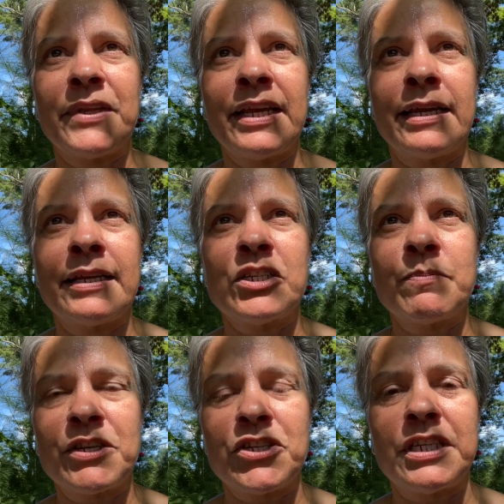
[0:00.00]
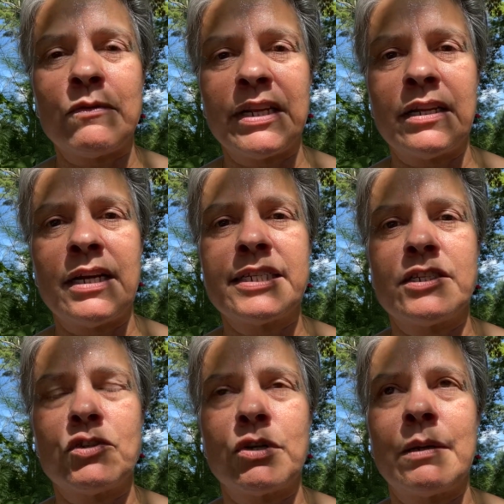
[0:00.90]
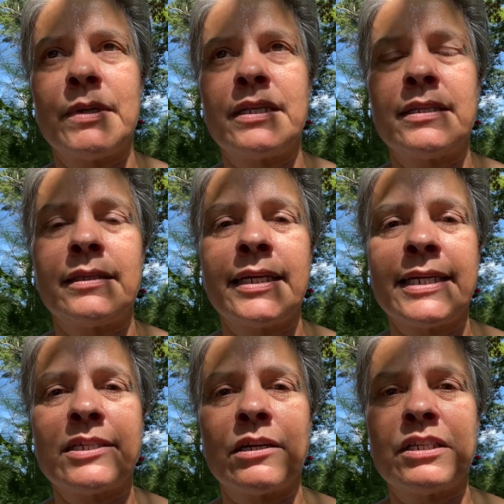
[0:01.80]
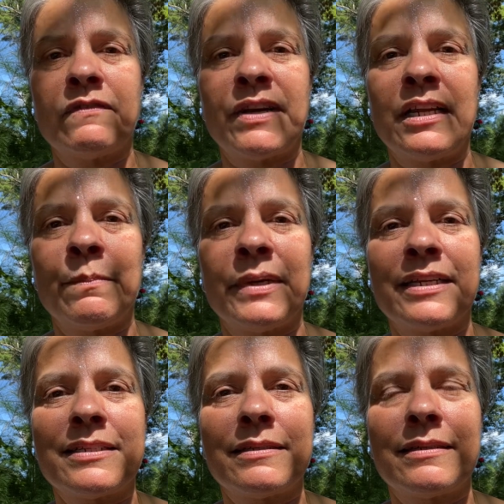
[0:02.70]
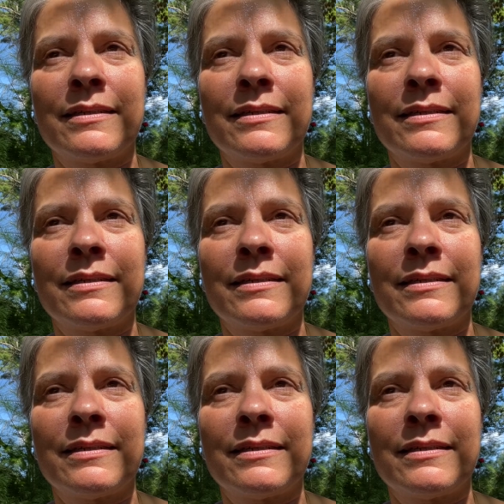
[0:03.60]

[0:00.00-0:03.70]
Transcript: and especially when loss and trauma delays our development.